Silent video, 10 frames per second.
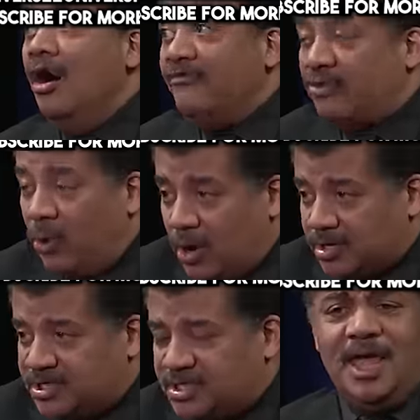of
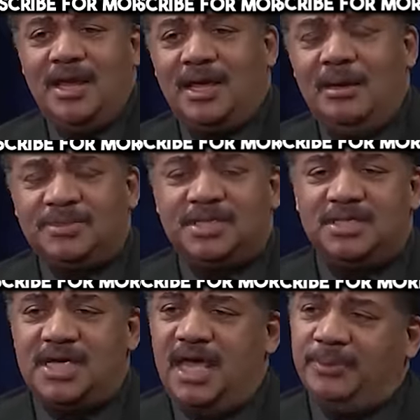course. And it comes to
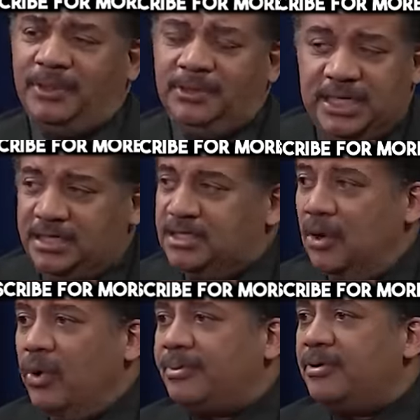the table, and there's
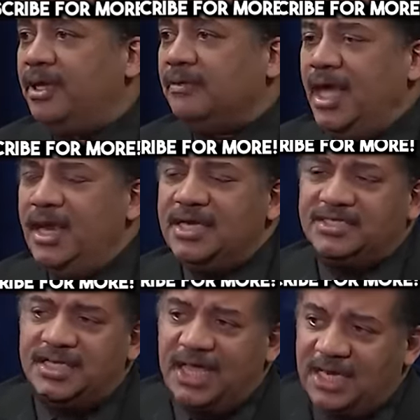no whipped cream. And I
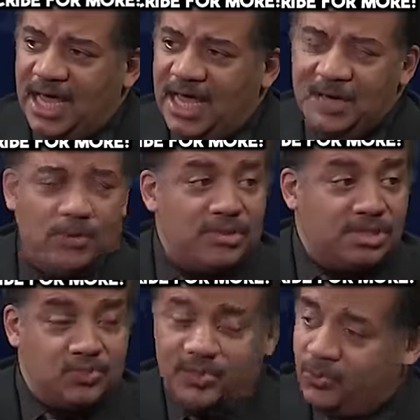said, I ordered
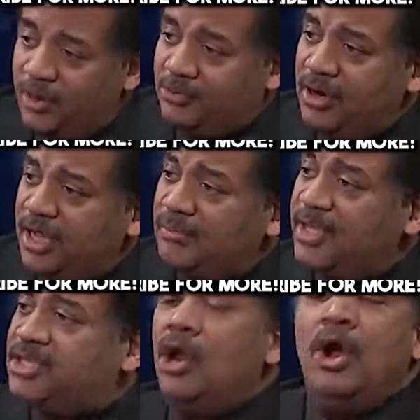this with whipped cream. And
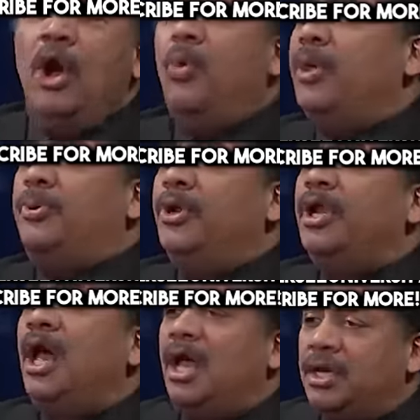they said, oh, we put
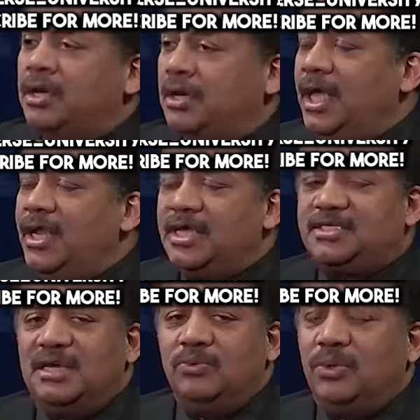it on. And I
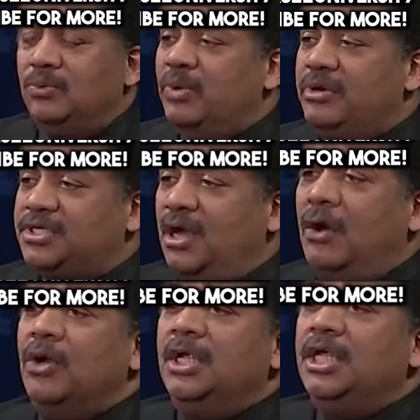said, well, where is it?
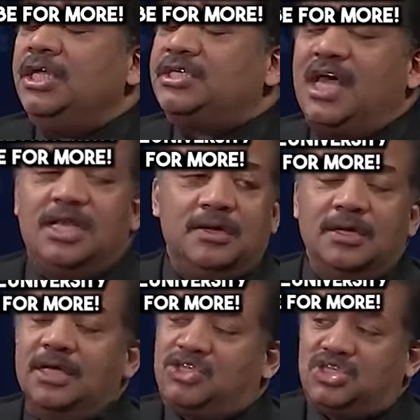Oh, he said,
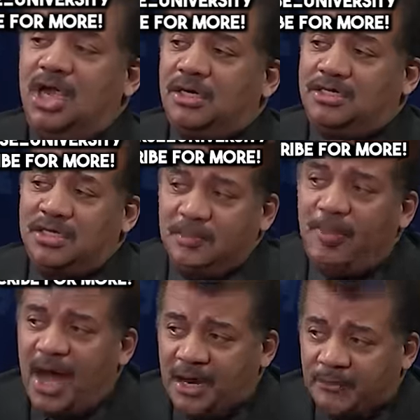it's sunk to the
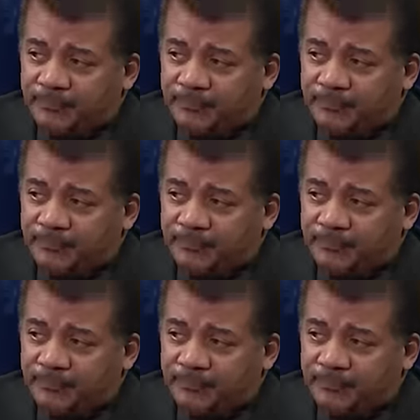bottom.